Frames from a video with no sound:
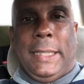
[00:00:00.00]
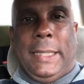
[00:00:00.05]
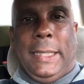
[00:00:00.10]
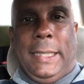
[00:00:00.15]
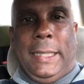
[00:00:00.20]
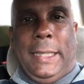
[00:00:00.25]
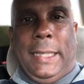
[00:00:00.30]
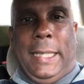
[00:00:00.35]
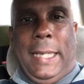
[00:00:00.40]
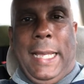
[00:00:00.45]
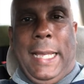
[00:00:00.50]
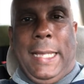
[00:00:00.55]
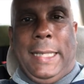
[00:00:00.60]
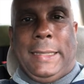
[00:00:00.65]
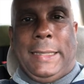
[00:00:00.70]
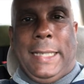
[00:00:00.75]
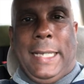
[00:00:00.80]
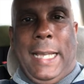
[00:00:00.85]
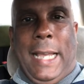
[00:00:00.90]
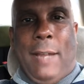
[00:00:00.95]

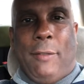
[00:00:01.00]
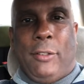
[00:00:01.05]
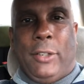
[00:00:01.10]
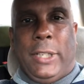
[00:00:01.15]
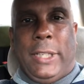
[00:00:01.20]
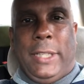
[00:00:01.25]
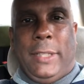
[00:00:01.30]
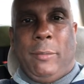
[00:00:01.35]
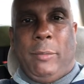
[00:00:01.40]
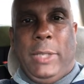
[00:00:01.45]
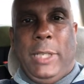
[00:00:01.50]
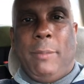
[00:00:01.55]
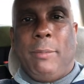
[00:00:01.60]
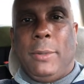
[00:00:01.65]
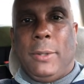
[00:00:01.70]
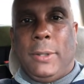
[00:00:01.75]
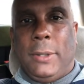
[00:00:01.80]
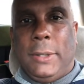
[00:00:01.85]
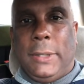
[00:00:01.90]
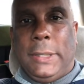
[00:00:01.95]
as African
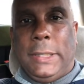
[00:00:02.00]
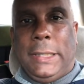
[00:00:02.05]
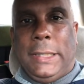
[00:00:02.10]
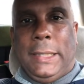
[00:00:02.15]
people.